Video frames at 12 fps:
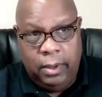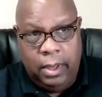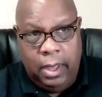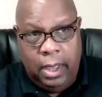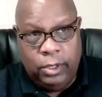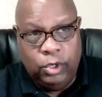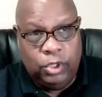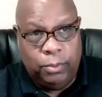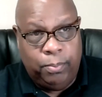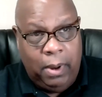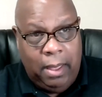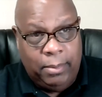Uh, you
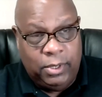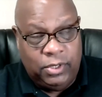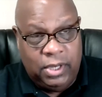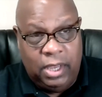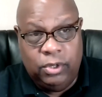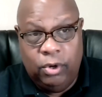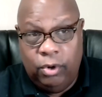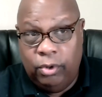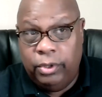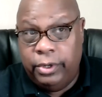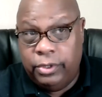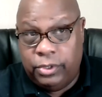should probably send your
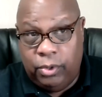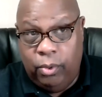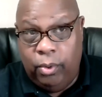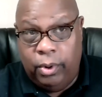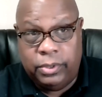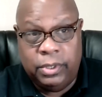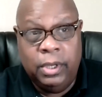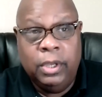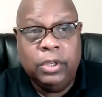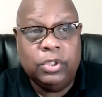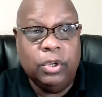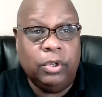earlier scores
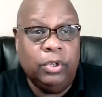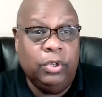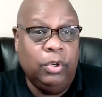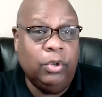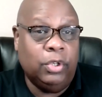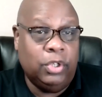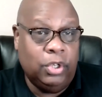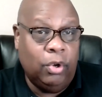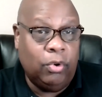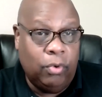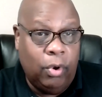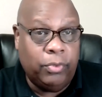so you, you can show
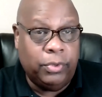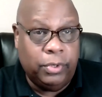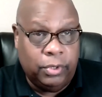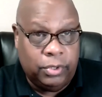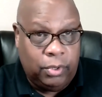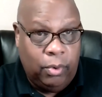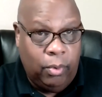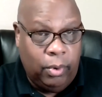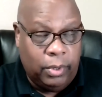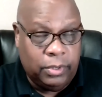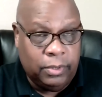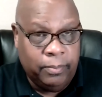growth in your
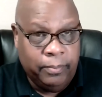scores.